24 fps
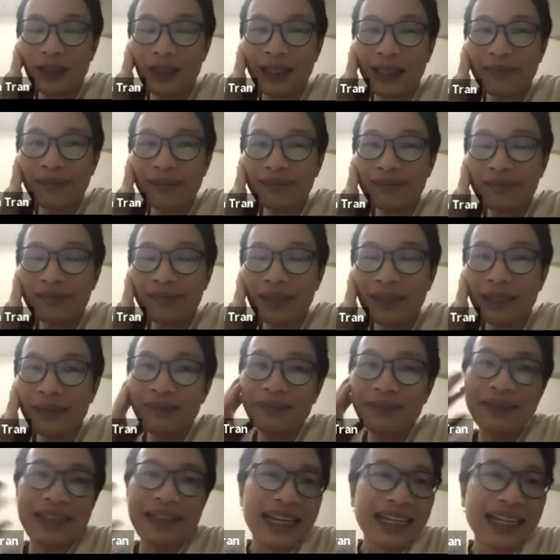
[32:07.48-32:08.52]
if
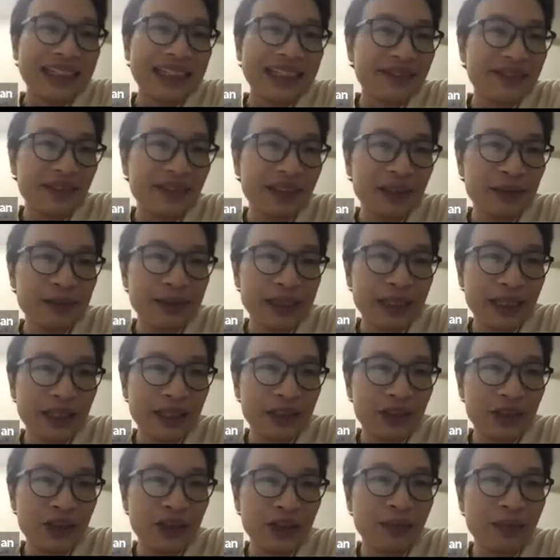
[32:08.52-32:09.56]
naively we
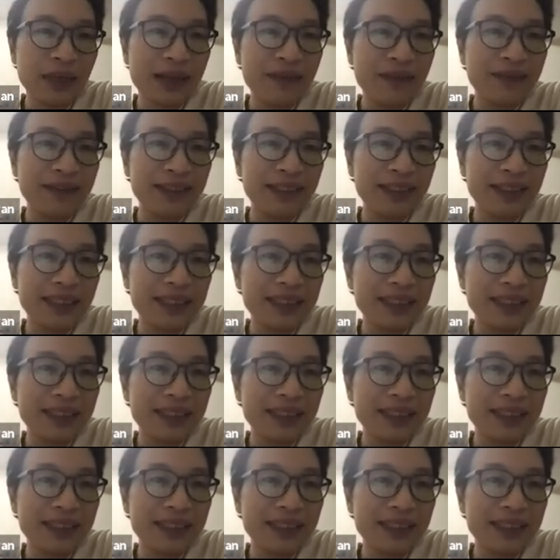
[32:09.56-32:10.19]
assume everything